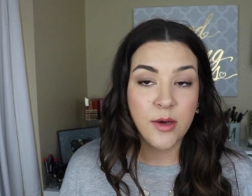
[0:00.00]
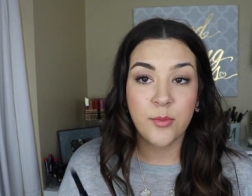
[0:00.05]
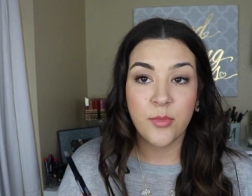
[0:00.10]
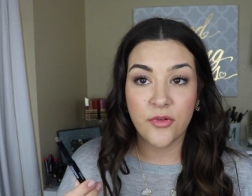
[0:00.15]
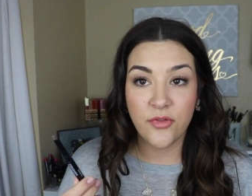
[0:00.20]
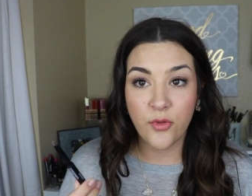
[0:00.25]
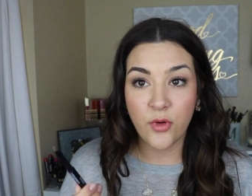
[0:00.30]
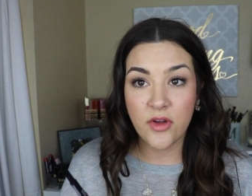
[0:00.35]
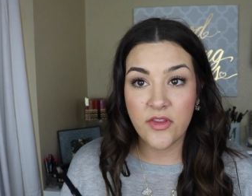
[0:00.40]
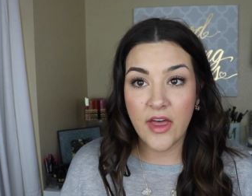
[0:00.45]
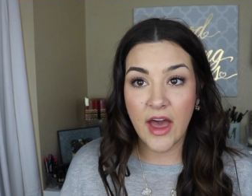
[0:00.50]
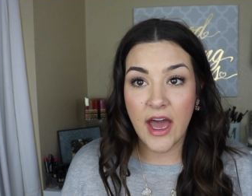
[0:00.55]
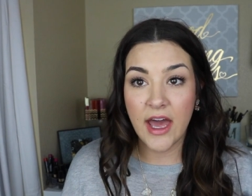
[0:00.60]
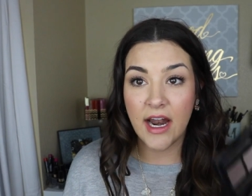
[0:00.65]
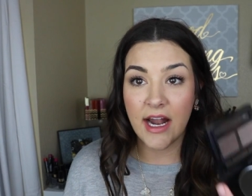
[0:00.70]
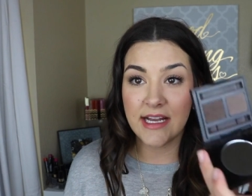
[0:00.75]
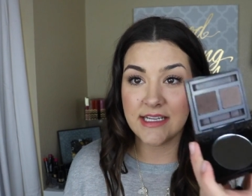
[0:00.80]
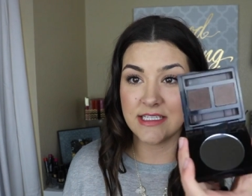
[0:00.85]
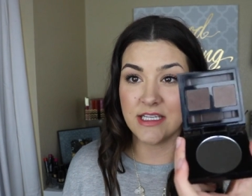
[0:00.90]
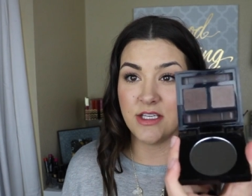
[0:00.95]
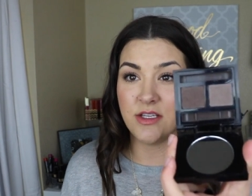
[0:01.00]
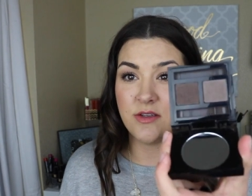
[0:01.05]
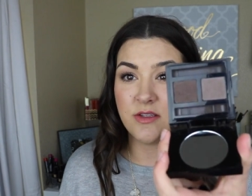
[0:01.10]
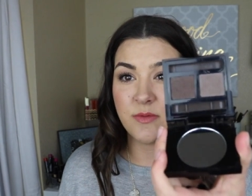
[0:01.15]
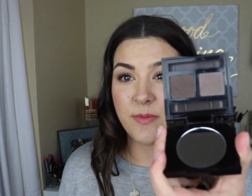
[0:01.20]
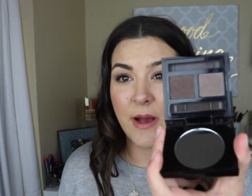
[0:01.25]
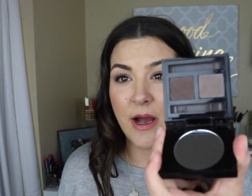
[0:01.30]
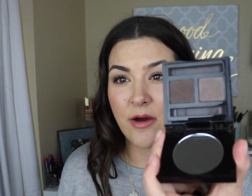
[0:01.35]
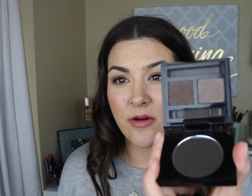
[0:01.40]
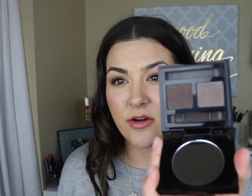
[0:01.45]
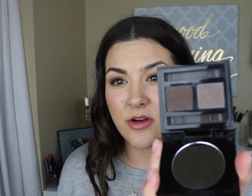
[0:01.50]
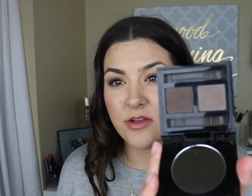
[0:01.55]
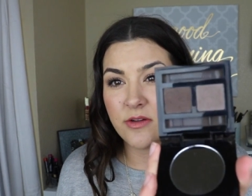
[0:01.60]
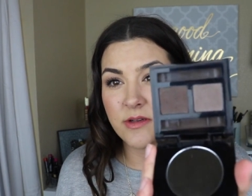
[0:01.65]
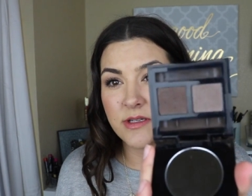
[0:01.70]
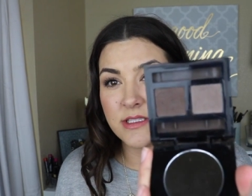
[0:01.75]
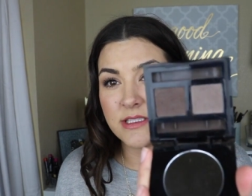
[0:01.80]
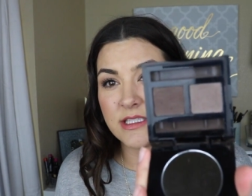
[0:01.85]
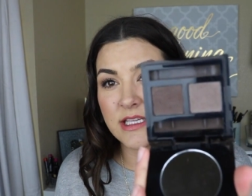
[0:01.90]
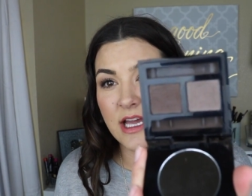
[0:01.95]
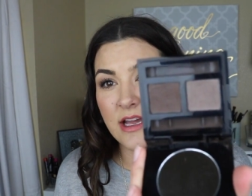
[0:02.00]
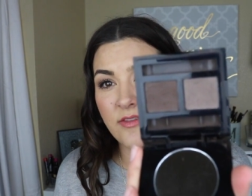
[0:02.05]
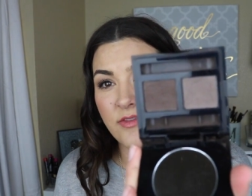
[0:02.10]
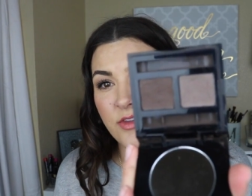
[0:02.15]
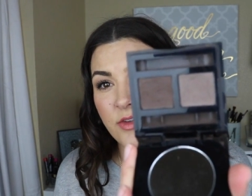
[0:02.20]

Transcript: Before that, I did use powder. You can see I've